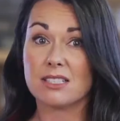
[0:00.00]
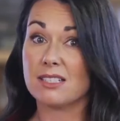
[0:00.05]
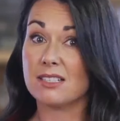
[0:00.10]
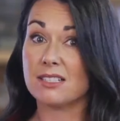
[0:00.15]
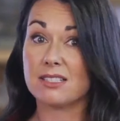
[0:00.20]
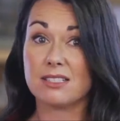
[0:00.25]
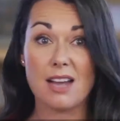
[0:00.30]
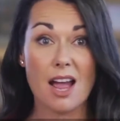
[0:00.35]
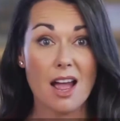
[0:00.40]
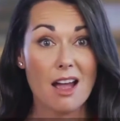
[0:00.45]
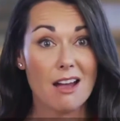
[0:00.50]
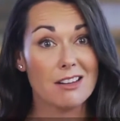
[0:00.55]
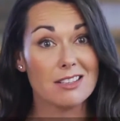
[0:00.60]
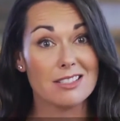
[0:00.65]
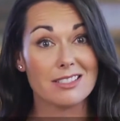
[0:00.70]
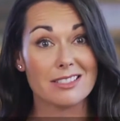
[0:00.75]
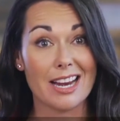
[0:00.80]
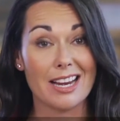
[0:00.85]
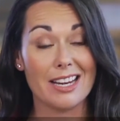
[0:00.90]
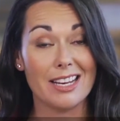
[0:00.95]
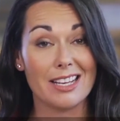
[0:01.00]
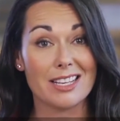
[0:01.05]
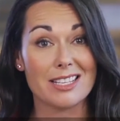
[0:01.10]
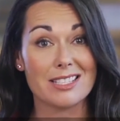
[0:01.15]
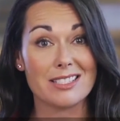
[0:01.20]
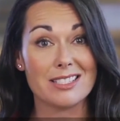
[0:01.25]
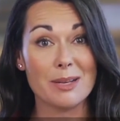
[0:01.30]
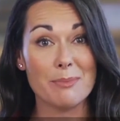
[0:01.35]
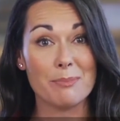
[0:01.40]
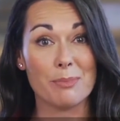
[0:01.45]
Since not all staining
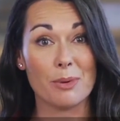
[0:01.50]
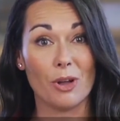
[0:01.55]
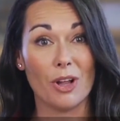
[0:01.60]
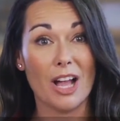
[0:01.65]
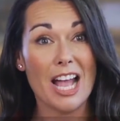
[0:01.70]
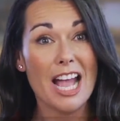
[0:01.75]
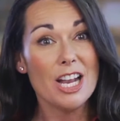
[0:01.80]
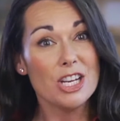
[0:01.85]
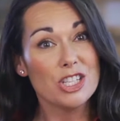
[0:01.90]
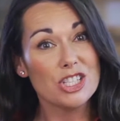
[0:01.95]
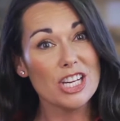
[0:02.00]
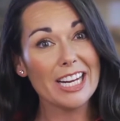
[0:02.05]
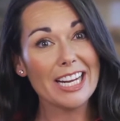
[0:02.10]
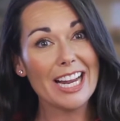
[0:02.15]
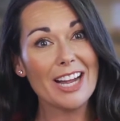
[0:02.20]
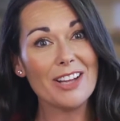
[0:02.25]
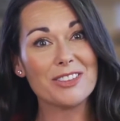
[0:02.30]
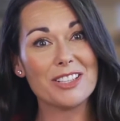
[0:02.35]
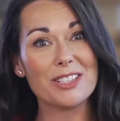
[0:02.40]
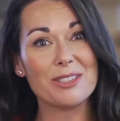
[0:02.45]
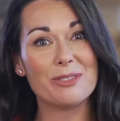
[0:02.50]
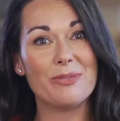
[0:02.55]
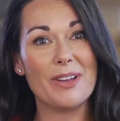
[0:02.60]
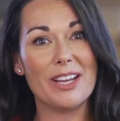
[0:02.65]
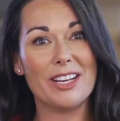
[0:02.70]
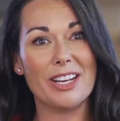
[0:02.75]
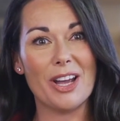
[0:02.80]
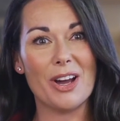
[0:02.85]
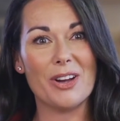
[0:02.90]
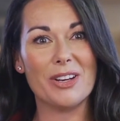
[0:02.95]
is simple, check out this
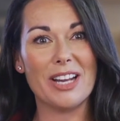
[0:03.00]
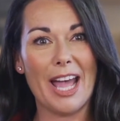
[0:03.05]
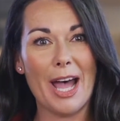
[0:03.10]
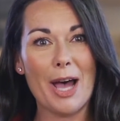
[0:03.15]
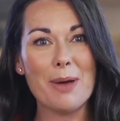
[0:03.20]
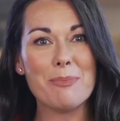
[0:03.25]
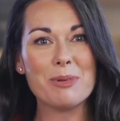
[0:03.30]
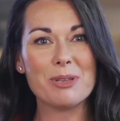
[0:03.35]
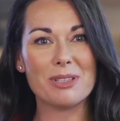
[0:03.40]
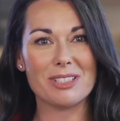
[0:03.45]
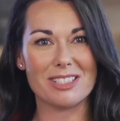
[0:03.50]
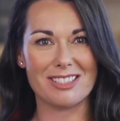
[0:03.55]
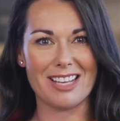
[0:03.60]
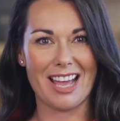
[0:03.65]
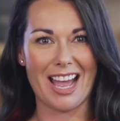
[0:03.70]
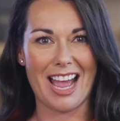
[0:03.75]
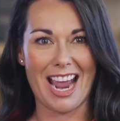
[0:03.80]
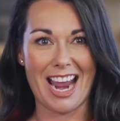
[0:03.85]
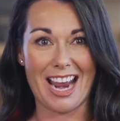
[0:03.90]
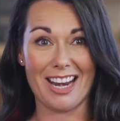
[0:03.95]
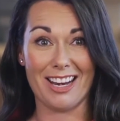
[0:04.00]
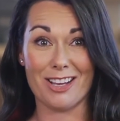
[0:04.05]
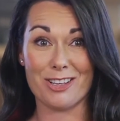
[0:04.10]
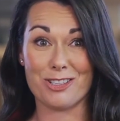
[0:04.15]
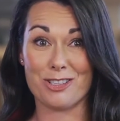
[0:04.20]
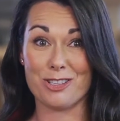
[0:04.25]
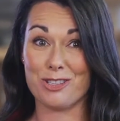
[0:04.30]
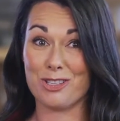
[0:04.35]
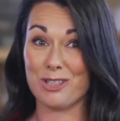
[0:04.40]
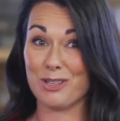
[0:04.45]
video to help you decide,
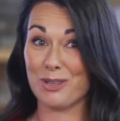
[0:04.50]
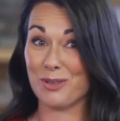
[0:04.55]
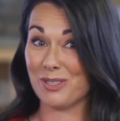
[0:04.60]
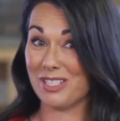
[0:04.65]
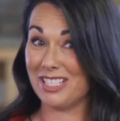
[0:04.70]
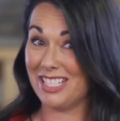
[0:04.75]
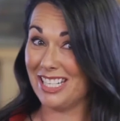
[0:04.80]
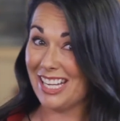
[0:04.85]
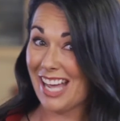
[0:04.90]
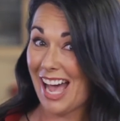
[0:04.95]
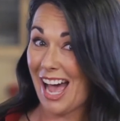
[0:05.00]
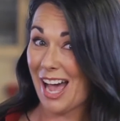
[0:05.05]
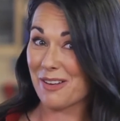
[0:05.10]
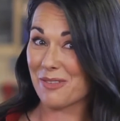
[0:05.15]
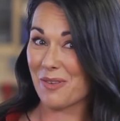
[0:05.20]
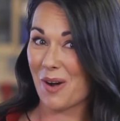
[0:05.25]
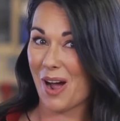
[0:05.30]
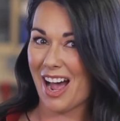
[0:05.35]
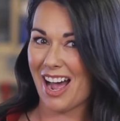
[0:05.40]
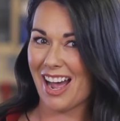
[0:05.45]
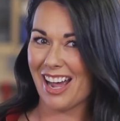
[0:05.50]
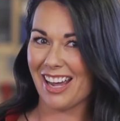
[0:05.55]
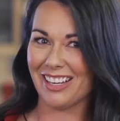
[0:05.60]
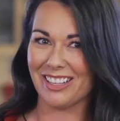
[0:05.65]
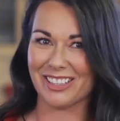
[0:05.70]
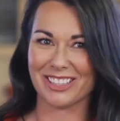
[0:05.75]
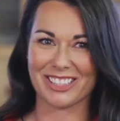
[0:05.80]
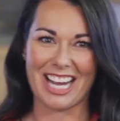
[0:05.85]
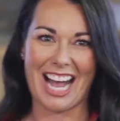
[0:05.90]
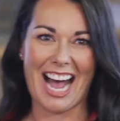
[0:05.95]
should you D I
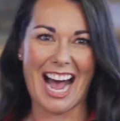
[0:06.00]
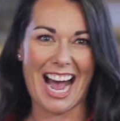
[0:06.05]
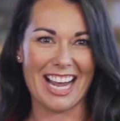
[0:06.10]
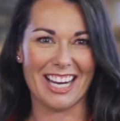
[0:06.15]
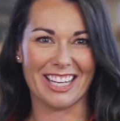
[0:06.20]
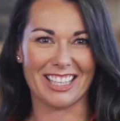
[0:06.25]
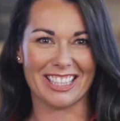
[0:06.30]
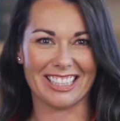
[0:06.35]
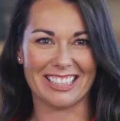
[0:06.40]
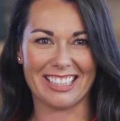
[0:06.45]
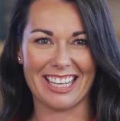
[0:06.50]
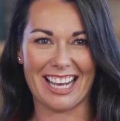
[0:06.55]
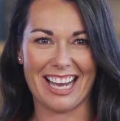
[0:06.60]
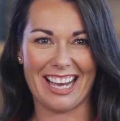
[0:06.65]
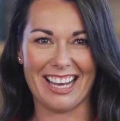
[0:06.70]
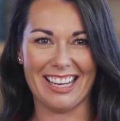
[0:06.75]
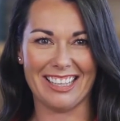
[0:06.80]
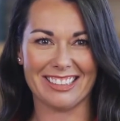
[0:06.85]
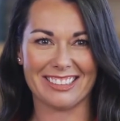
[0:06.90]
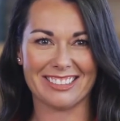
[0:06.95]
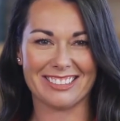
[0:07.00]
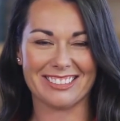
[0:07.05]
Y or hire a guy?